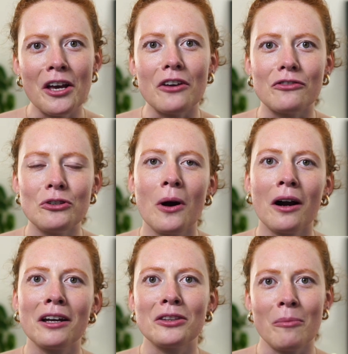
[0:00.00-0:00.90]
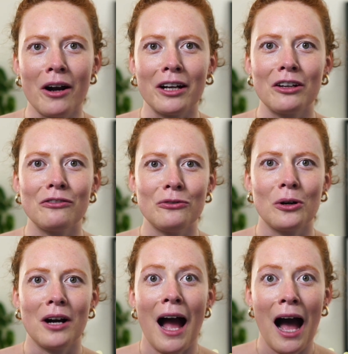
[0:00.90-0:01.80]
If you are in the market
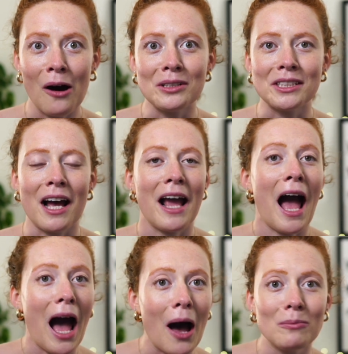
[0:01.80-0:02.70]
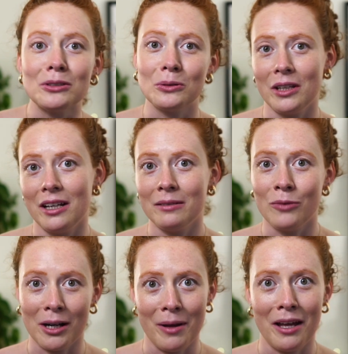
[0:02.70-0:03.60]
for a house, I absolutely
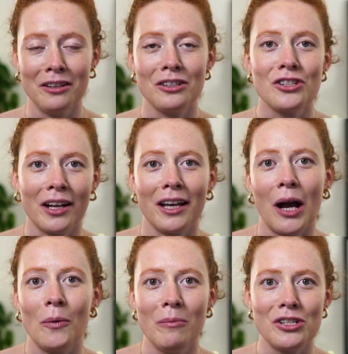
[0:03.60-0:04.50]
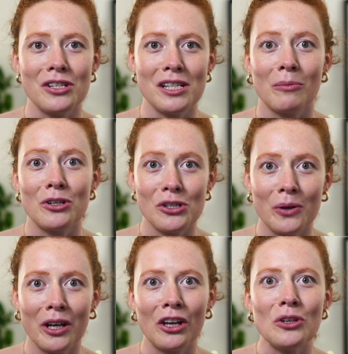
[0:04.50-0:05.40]
recommend checking out what Mitch and Tim are
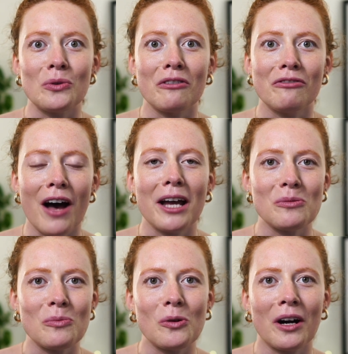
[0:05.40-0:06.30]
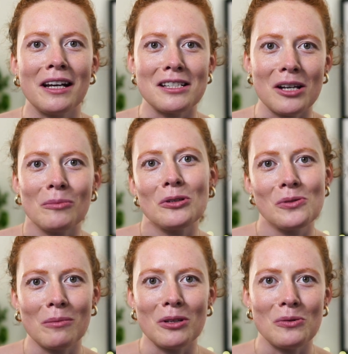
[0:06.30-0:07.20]
doing. You can find more at
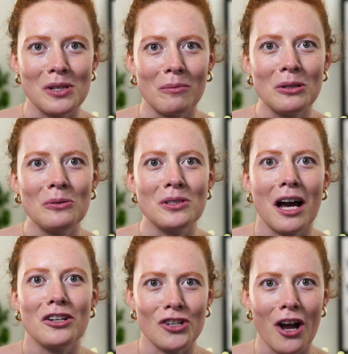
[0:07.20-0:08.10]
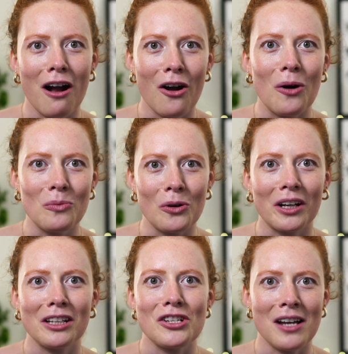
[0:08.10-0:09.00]

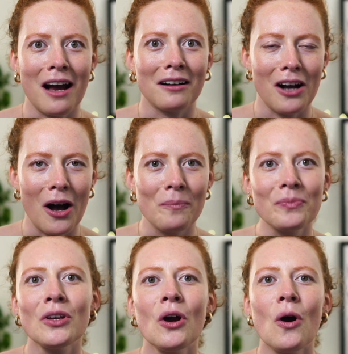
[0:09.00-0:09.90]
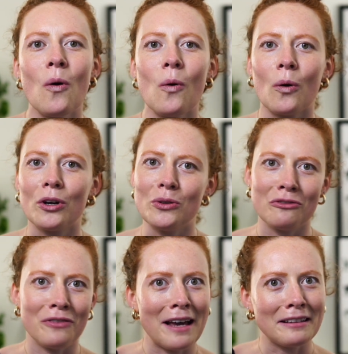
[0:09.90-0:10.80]
www.johngaltmortgage.com or you
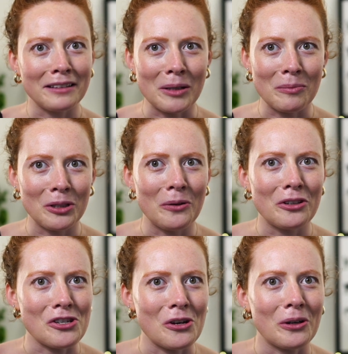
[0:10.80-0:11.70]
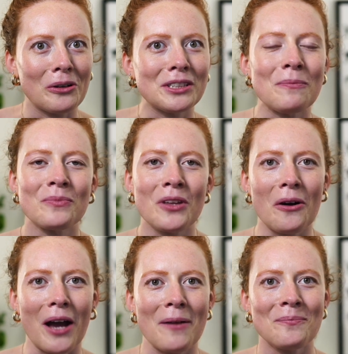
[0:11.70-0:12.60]
can find the link below in the show notes.
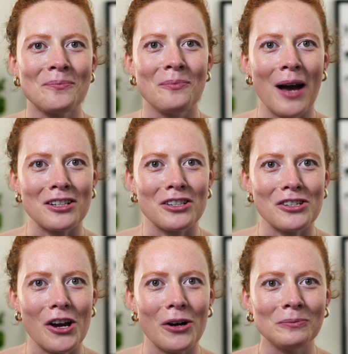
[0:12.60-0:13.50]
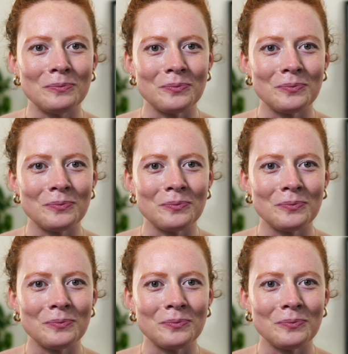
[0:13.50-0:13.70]
Okay, back to the show.